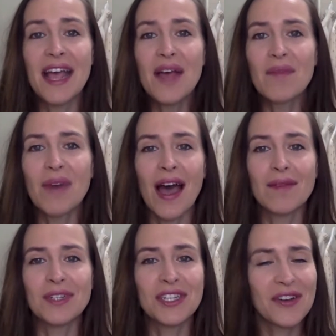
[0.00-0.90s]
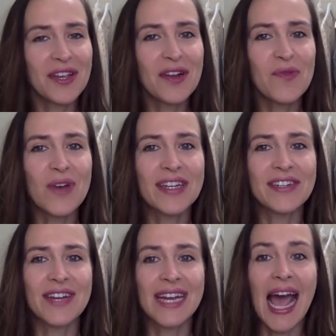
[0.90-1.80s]
But I'm sure you're
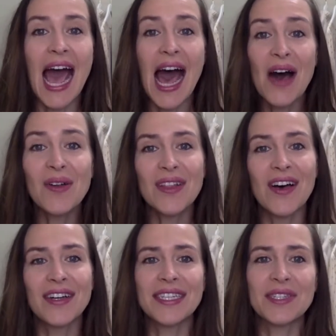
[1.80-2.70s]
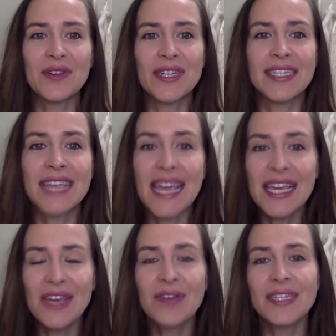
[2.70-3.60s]
wondering how long it's going to take
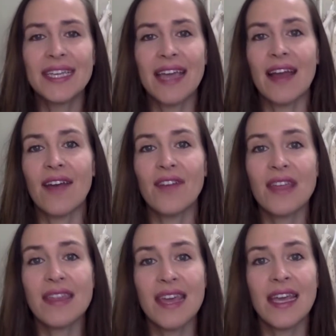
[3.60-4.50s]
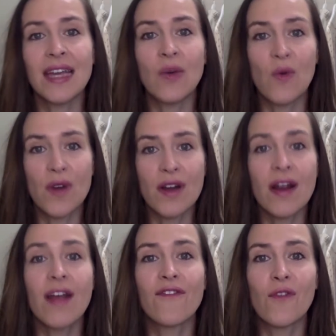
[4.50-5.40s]
you to get everything in
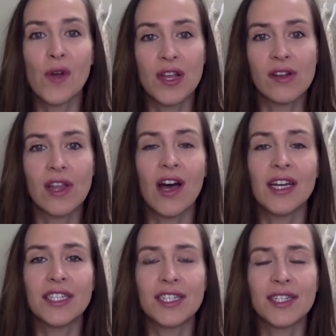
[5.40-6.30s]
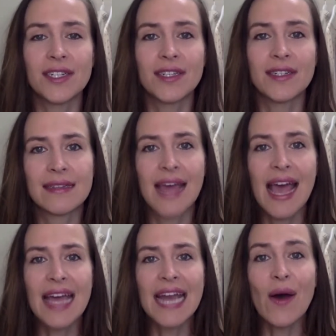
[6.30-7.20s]
order for your launch.
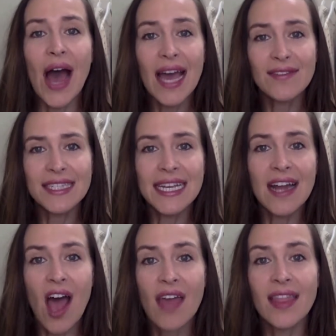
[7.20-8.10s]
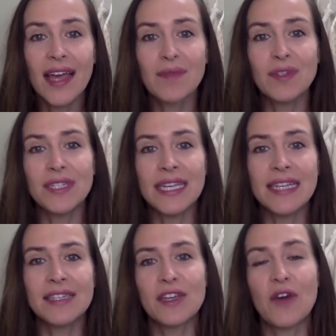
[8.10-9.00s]
Now, I've seen online
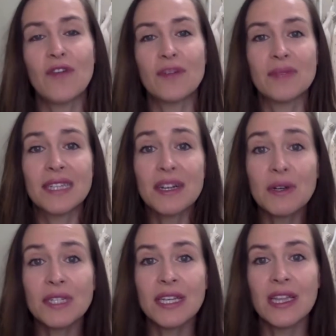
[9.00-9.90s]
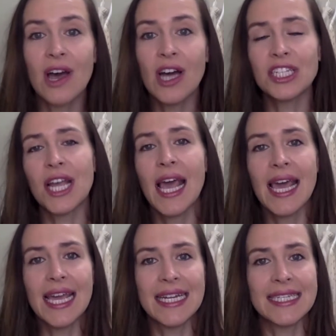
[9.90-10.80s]
boutiques go from 0 to launch
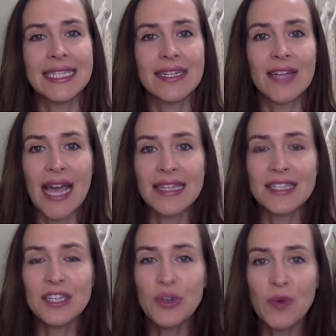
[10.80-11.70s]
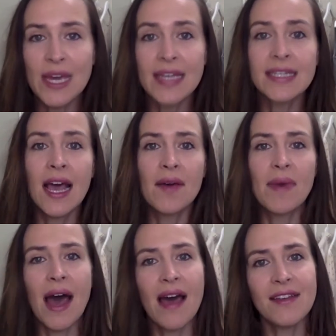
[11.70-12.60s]
in as little as 2 weeks,
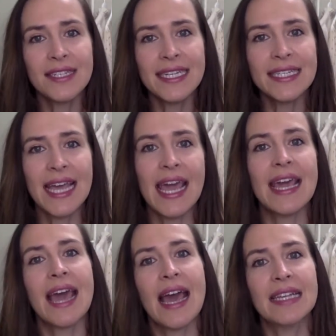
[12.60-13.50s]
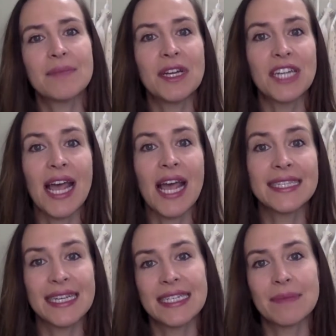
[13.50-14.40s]
but others can take as much as
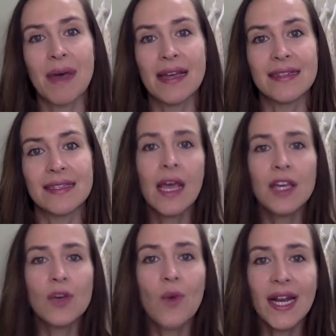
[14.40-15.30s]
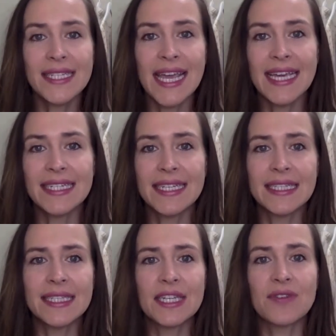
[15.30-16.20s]
6 months. You'll want to take into
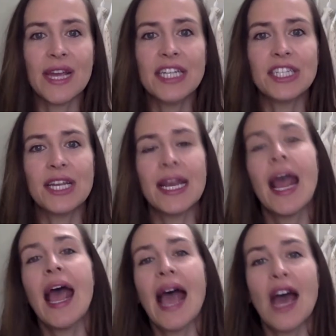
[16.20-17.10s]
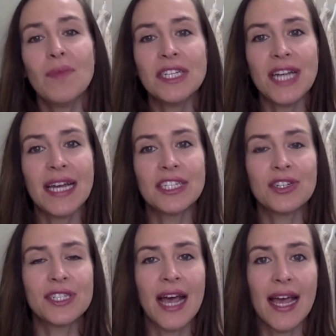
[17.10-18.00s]
consideration how much extra
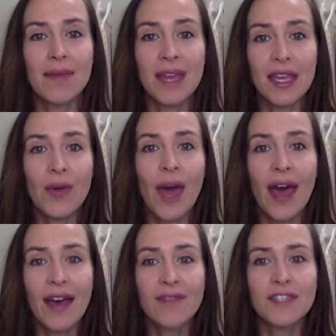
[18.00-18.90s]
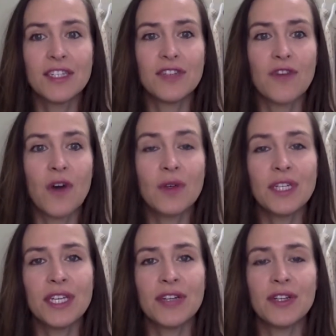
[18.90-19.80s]
time that you have to devote to
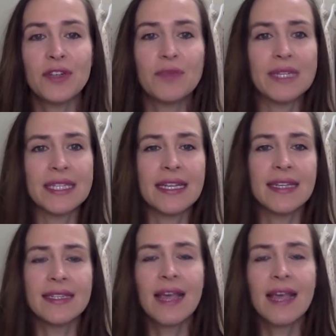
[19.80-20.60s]
your new business.